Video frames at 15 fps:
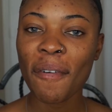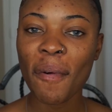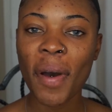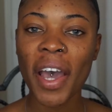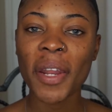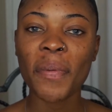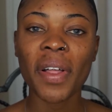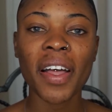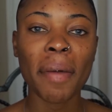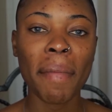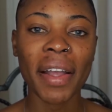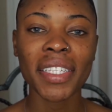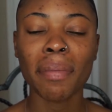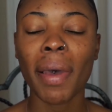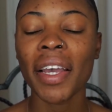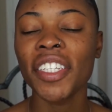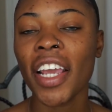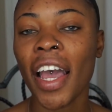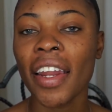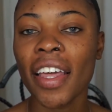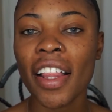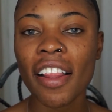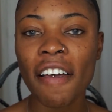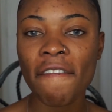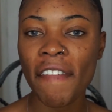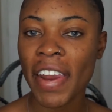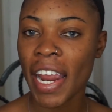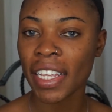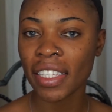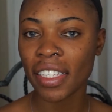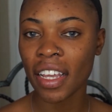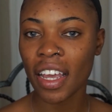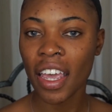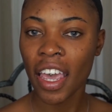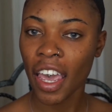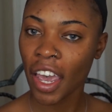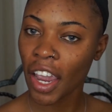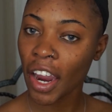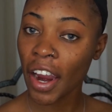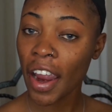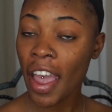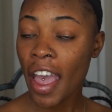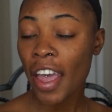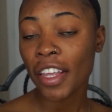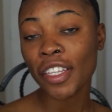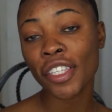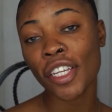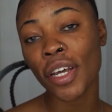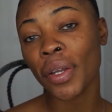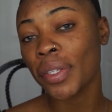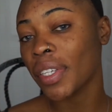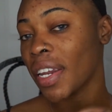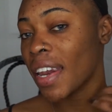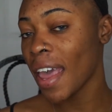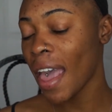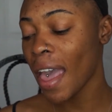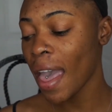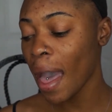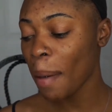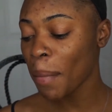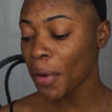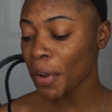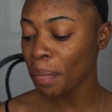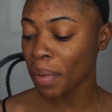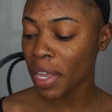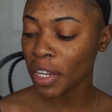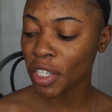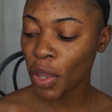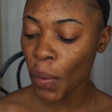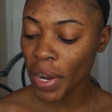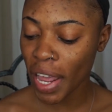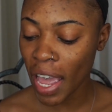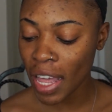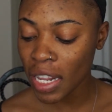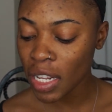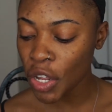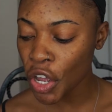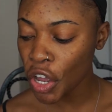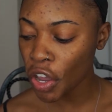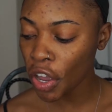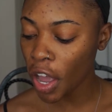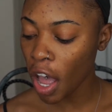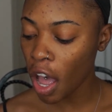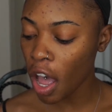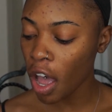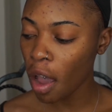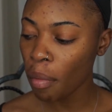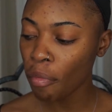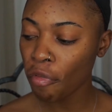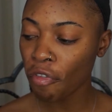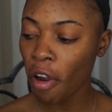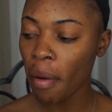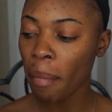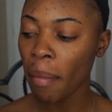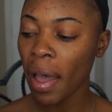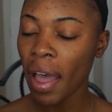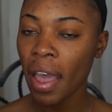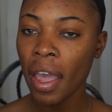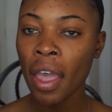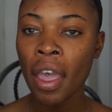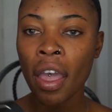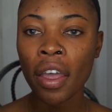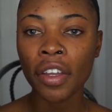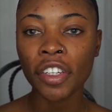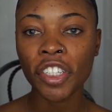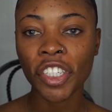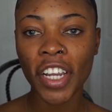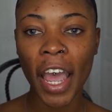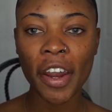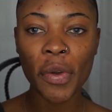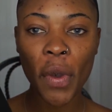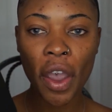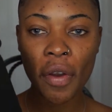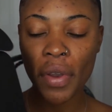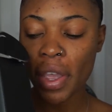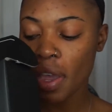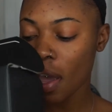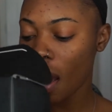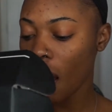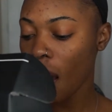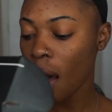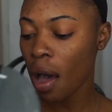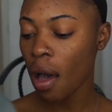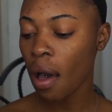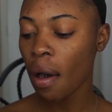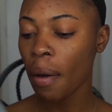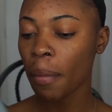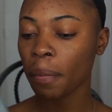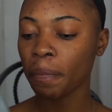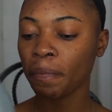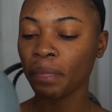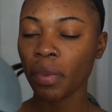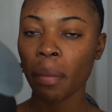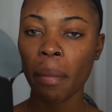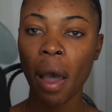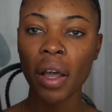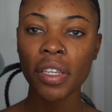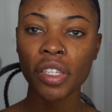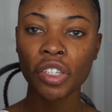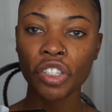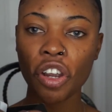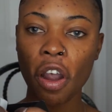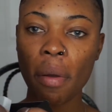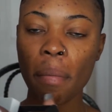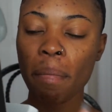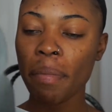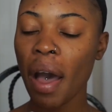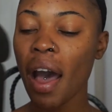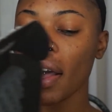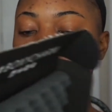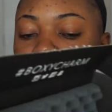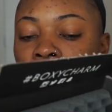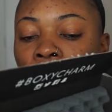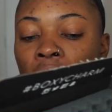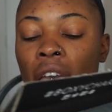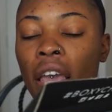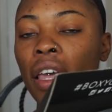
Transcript: Everyone, welcome back to my channel. Vanessa here. So today I'm going to be doing a look from my January BoxyCharm box.